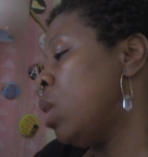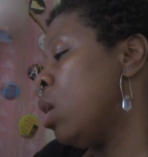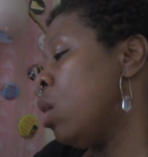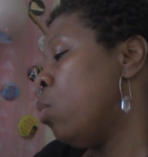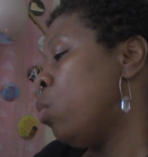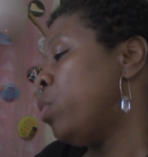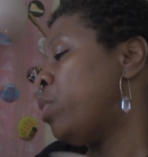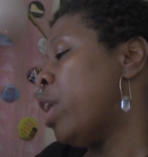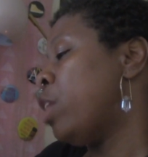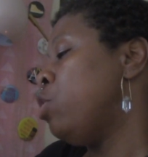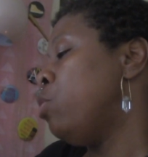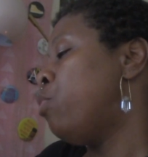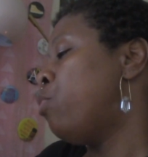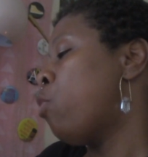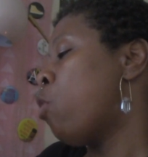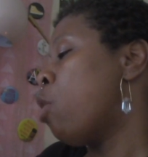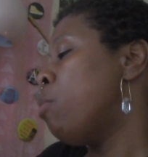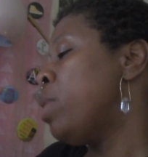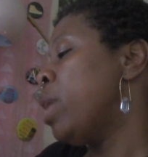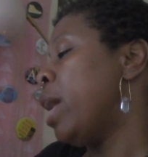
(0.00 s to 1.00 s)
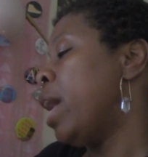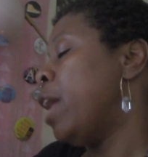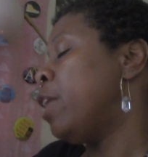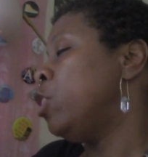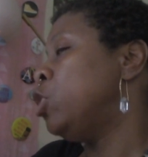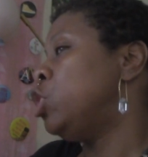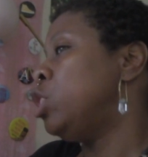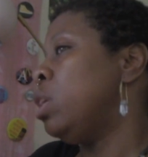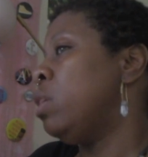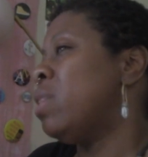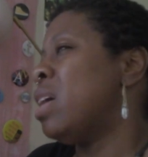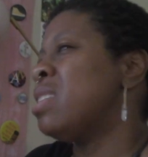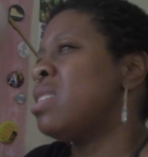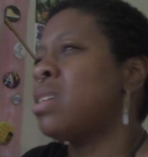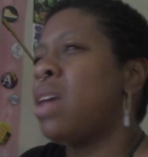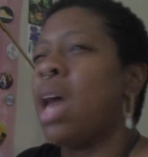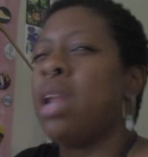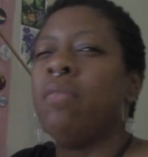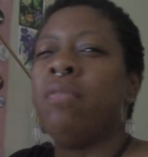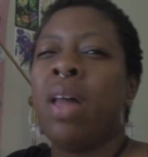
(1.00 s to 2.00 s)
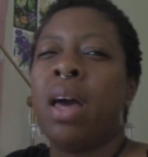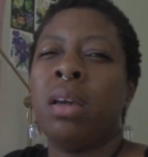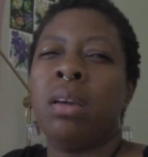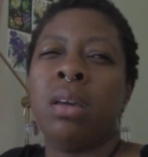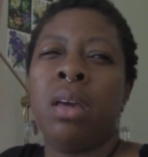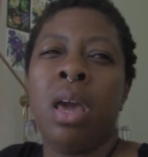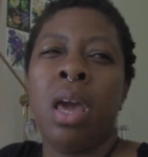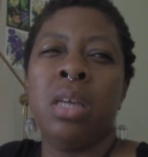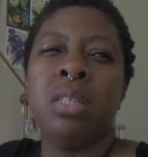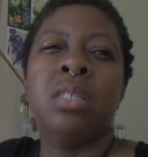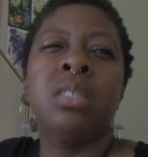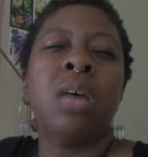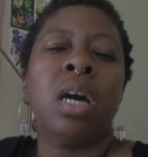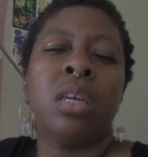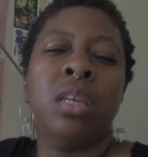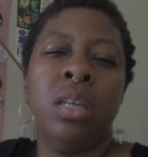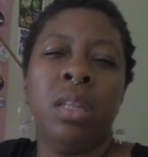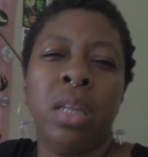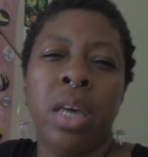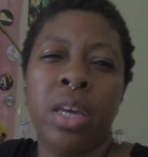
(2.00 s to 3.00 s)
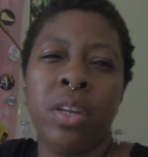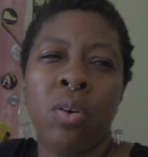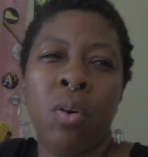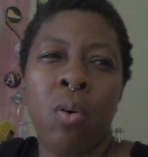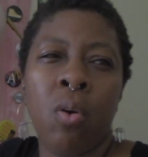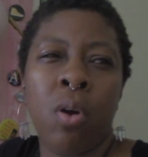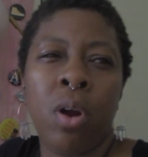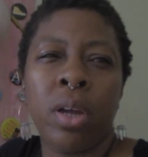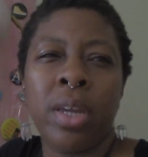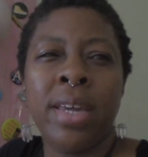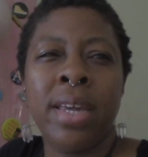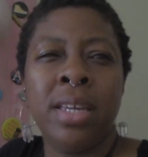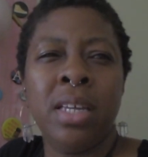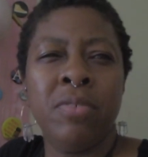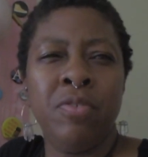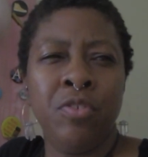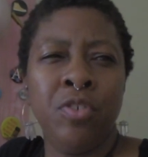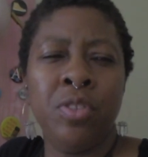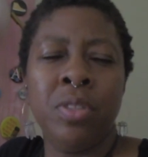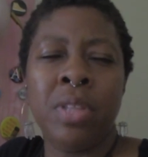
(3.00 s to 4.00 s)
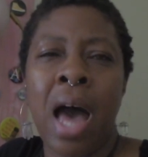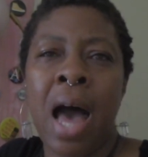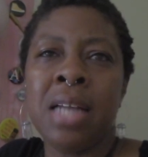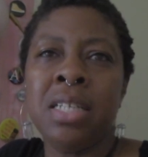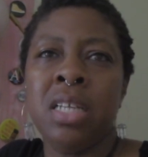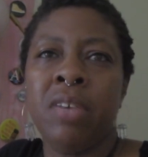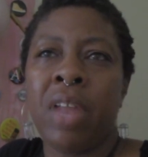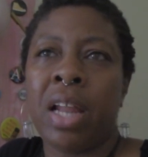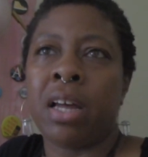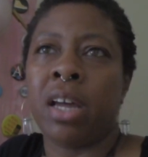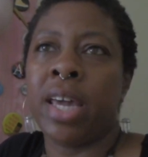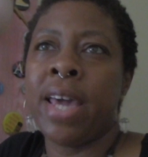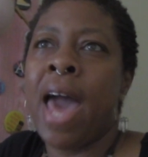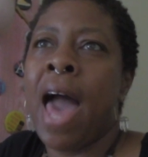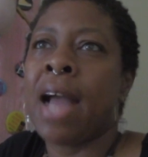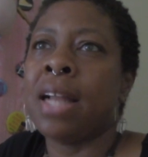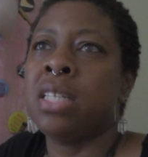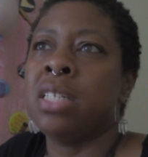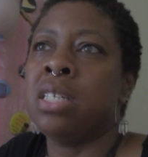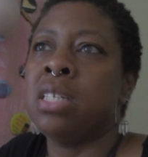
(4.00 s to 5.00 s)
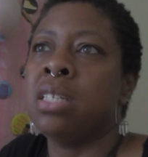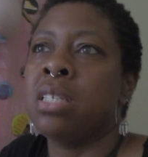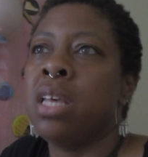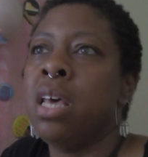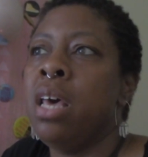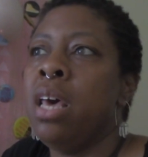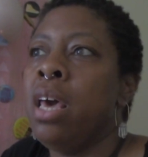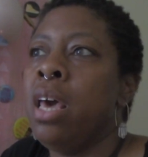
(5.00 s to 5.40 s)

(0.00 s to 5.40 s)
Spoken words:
With that euphorbia energy, that's kind of like a succulent, or give you the idea of like a cactus.